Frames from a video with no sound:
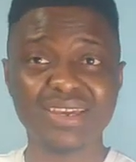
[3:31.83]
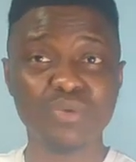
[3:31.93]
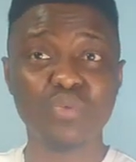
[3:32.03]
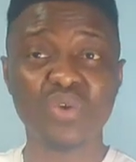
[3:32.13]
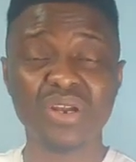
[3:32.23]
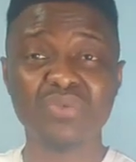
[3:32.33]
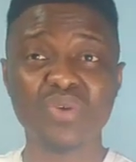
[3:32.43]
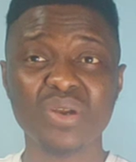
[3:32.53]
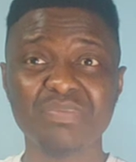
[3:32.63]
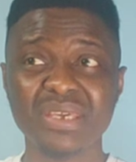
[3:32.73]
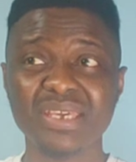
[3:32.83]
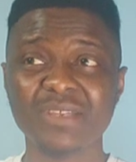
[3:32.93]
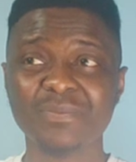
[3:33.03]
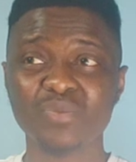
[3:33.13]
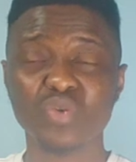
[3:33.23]
it will
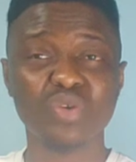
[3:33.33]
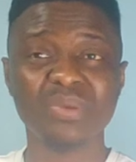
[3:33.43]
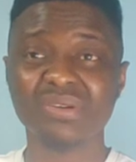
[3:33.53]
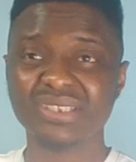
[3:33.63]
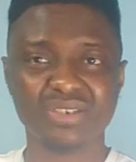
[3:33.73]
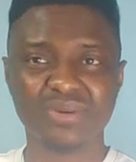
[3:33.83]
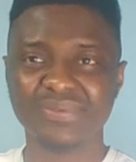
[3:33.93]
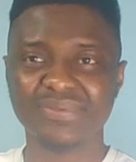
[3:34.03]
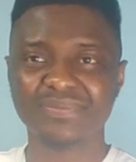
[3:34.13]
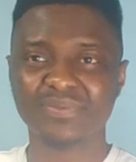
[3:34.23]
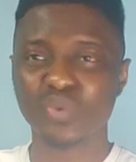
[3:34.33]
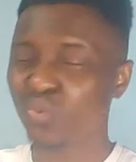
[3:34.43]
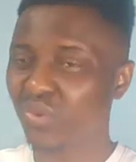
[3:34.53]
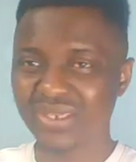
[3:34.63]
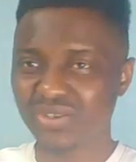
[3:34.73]
be written off.
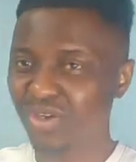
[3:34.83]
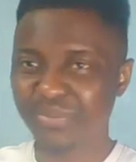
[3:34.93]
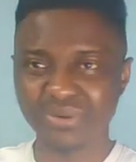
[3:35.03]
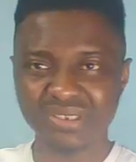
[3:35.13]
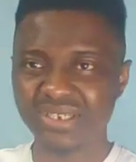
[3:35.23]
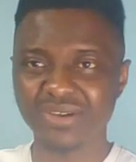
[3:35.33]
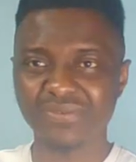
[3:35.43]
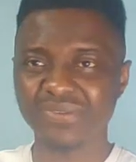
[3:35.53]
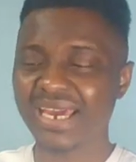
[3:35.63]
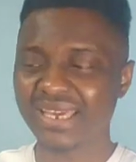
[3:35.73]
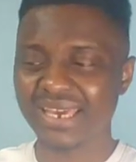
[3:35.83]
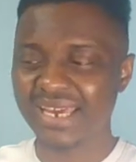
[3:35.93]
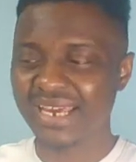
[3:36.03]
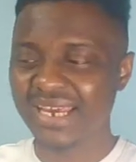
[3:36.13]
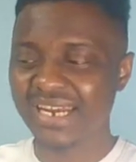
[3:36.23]
It's going to be written off.
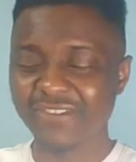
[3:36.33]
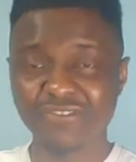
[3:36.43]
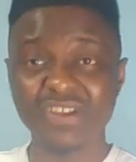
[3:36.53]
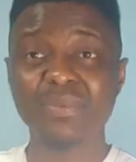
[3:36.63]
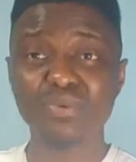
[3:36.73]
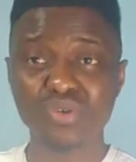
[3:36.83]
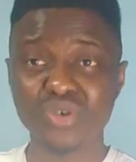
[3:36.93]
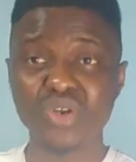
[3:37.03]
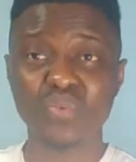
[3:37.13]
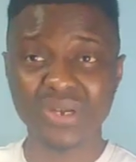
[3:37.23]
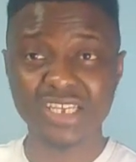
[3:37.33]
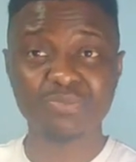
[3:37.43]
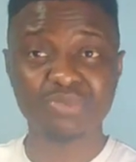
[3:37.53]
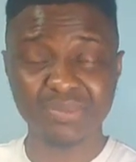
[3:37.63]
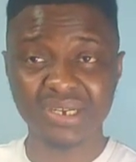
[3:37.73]
If Liverpool do not win
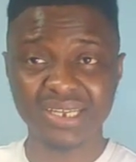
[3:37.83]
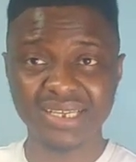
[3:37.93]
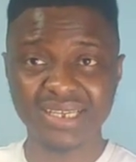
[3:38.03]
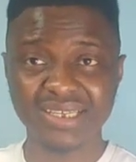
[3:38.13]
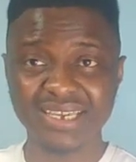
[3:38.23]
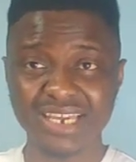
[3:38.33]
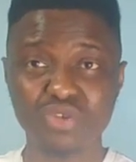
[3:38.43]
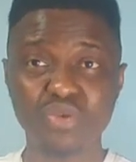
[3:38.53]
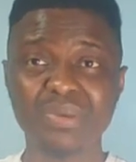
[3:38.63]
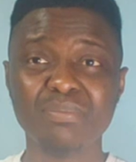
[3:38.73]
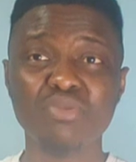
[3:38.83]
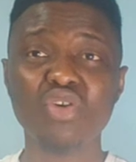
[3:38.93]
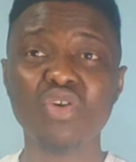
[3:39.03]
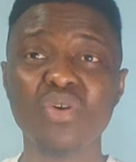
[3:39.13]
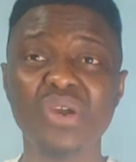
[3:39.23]
this Premier League, it will be
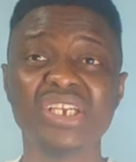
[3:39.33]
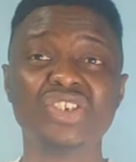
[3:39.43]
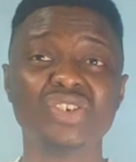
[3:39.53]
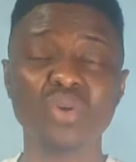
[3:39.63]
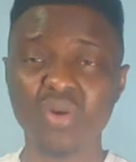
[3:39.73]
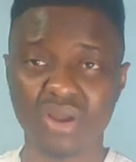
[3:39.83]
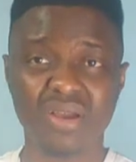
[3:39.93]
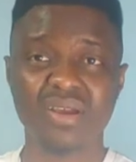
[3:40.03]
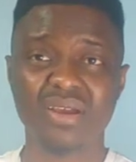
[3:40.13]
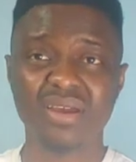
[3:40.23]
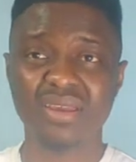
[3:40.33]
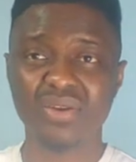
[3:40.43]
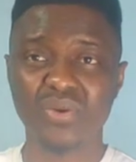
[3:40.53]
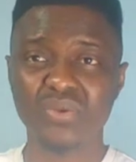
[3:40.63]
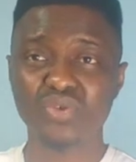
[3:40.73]
more a shock,
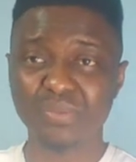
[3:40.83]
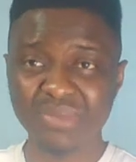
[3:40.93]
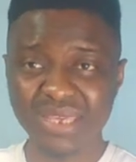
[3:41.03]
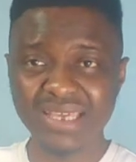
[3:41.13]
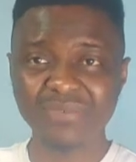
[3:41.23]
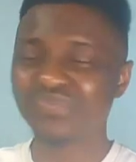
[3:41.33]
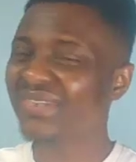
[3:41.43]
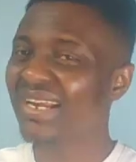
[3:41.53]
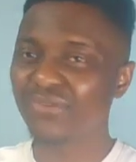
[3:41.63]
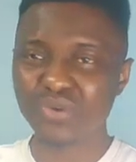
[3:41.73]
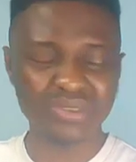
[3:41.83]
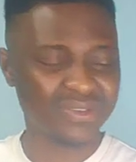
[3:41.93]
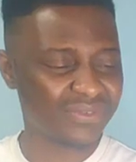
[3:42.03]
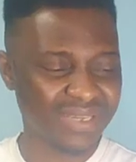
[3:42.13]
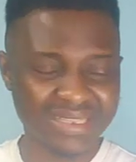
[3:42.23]
to me, and of
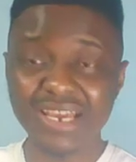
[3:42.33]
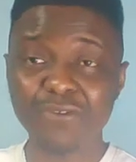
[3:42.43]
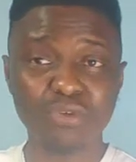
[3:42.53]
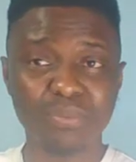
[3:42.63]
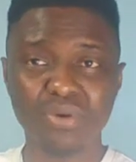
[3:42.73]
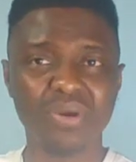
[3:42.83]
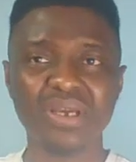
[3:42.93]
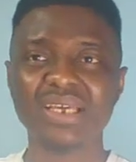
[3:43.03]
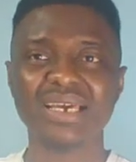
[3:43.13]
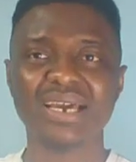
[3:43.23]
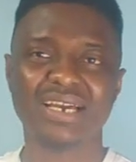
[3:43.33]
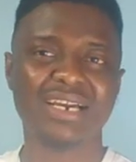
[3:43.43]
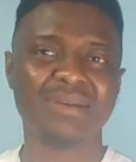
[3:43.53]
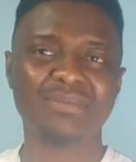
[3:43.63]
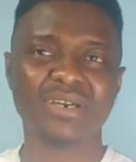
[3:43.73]
course the entire football
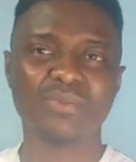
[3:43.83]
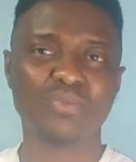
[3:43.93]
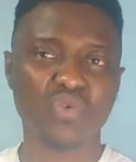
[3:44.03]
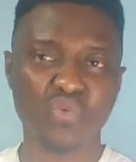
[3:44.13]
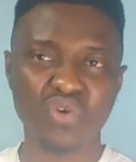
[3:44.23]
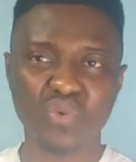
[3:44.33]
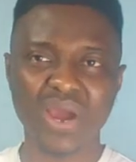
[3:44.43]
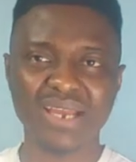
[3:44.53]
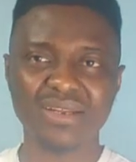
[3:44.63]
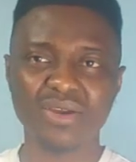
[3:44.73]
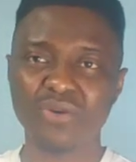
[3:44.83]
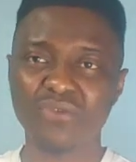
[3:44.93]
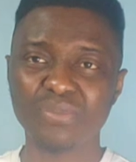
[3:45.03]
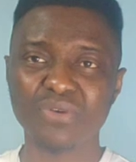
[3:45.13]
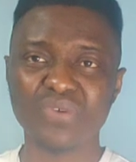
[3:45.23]
worldwide, or
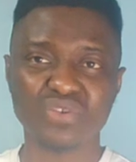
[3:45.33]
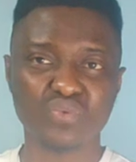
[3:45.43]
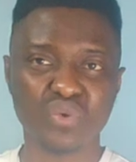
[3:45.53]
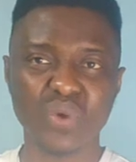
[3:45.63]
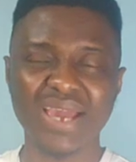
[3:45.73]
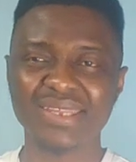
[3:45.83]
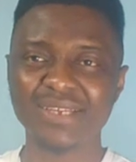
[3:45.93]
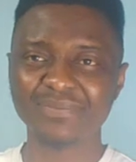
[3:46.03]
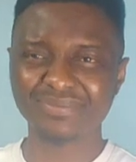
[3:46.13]
football fans worldwide,